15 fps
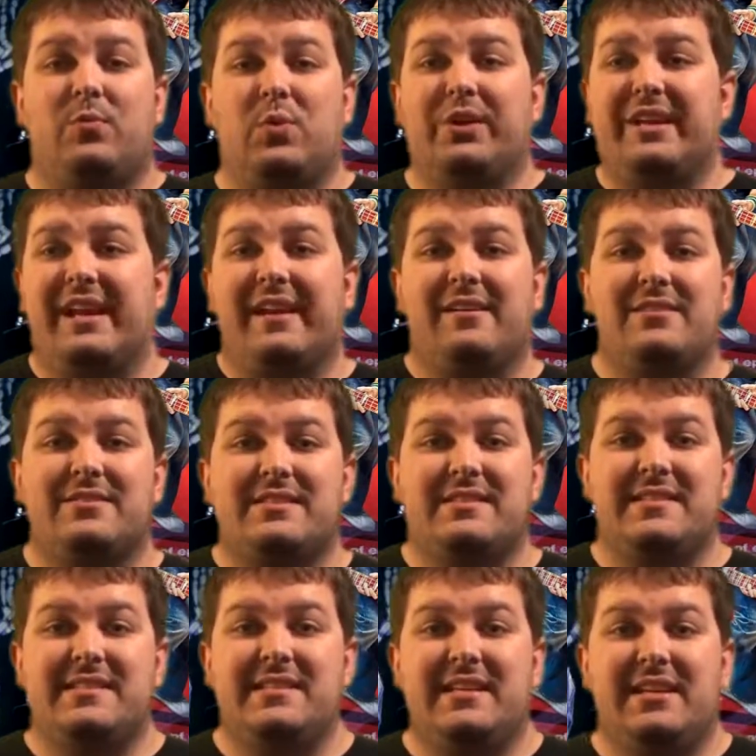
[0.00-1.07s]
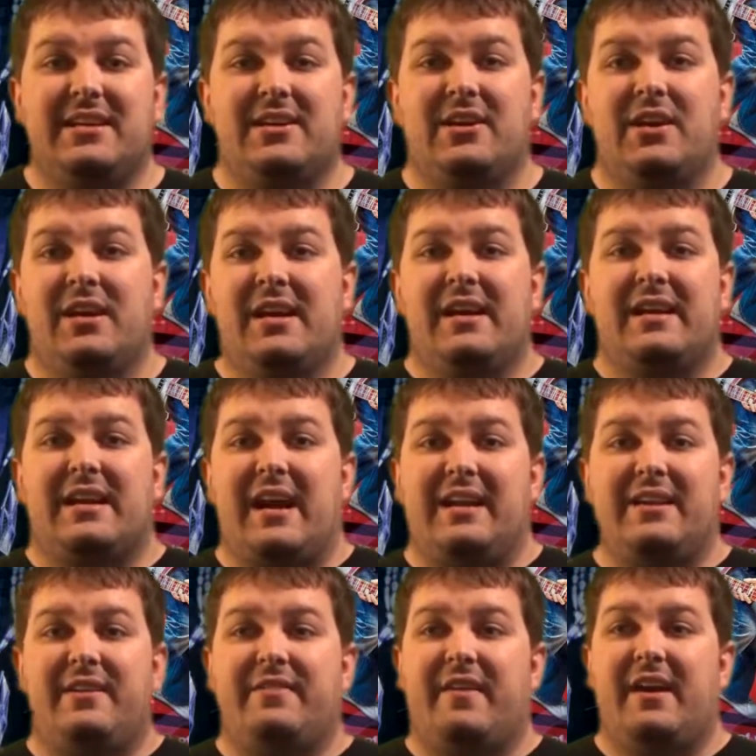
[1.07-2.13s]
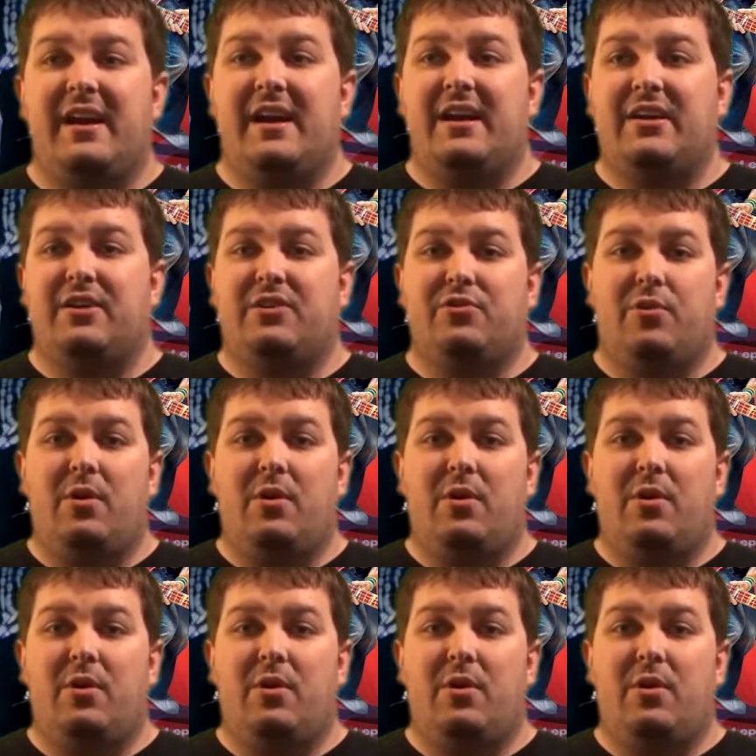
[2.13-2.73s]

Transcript: Woody Harrelson's in here, kind of a